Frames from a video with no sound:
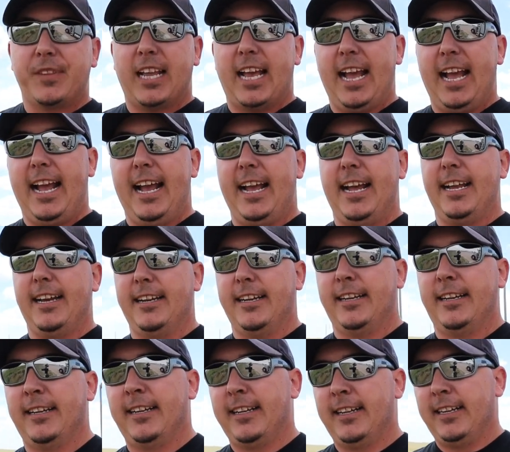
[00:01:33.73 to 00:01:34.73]

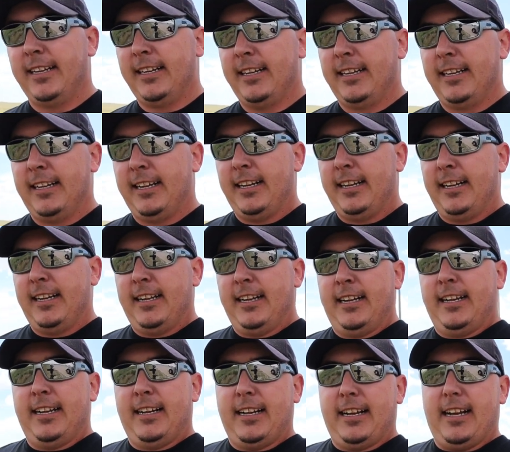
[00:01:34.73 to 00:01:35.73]

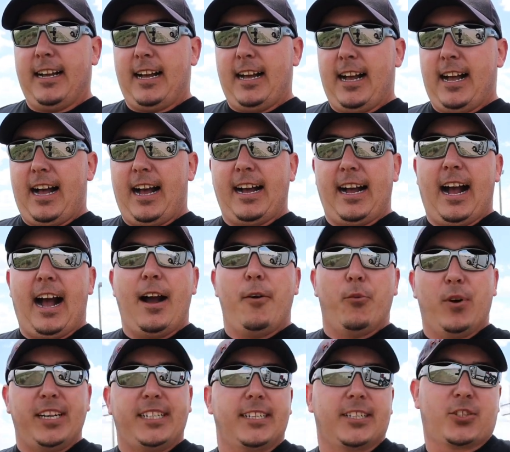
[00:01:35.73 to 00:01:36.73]
and I
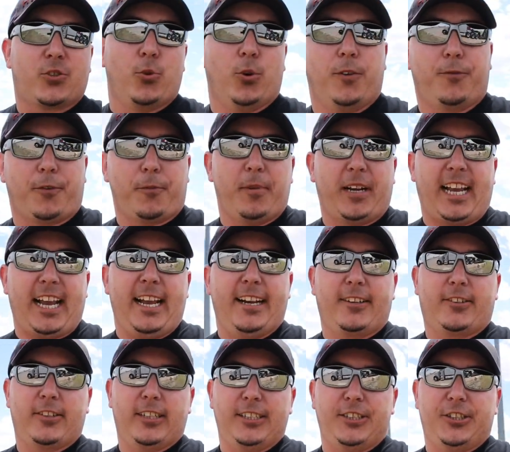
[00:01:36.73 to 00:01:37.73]
went to school for
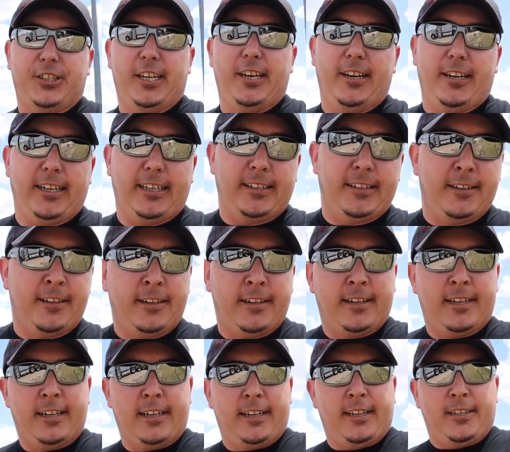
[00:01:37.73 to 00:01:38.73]
mechanical
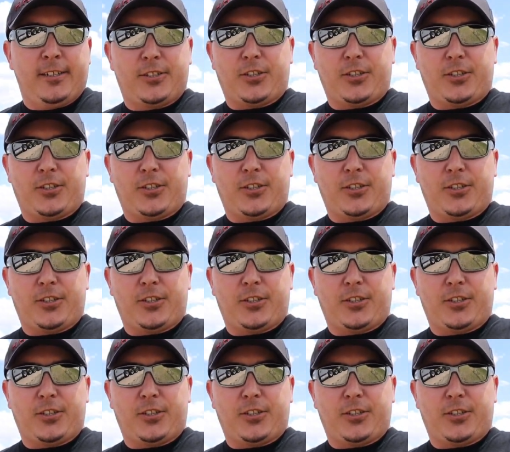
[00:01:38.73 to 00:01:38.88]
engineering.